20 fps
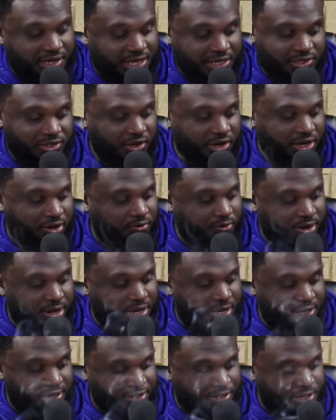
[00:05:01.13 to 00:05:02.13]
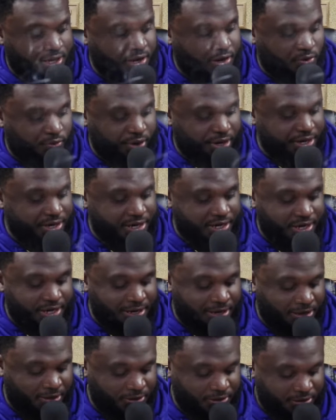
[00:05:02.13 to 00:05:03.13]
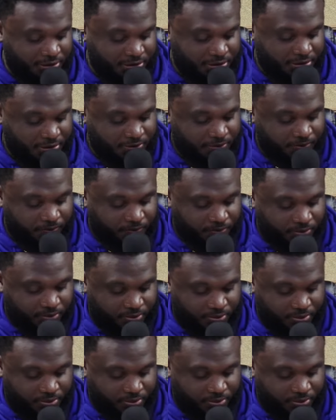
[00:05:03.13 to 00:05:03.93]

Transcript: That's all they read. They don't read nothing else. Yeah, don't do it.